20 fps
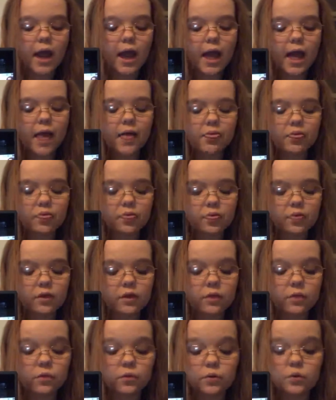and
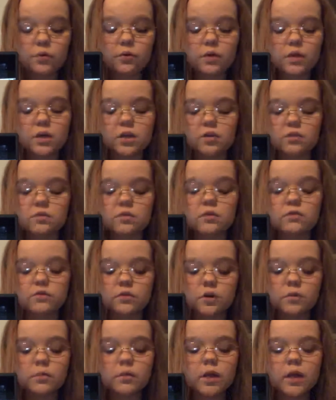through the use of
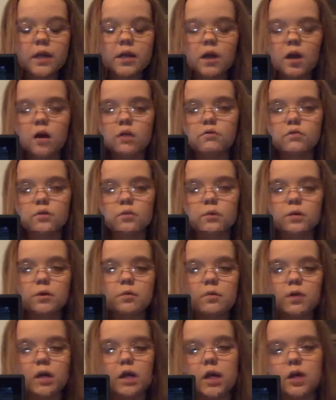verbal and nonverbal
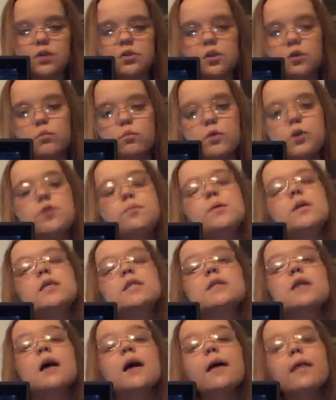communication, which
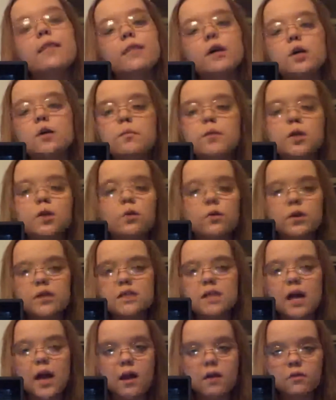means there can be
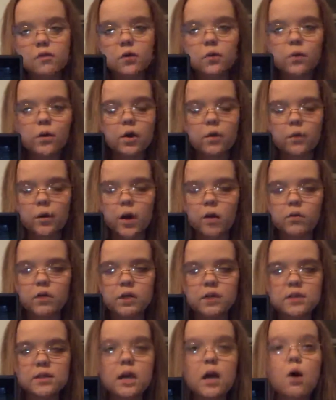noise everywhere around
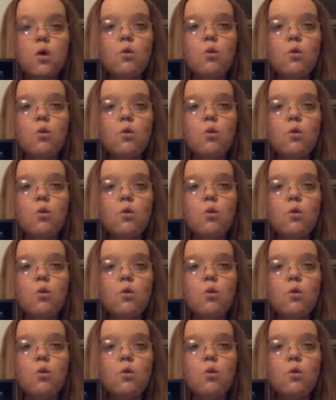us.